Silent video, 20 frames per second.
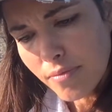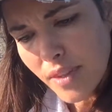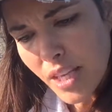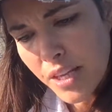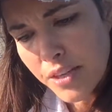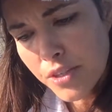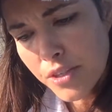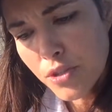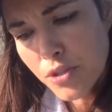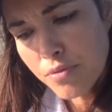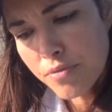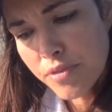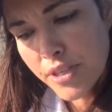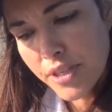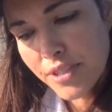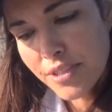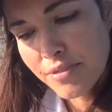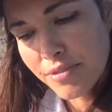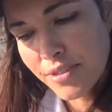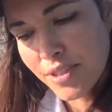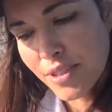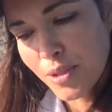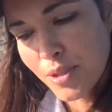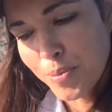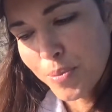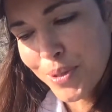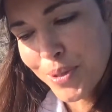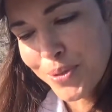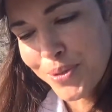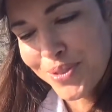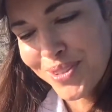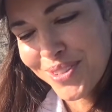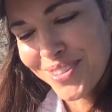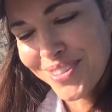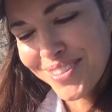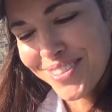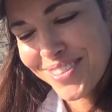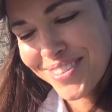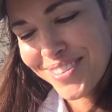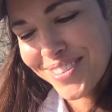I can do very difficult
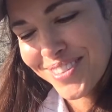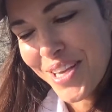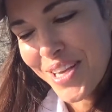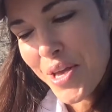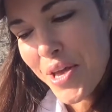poses,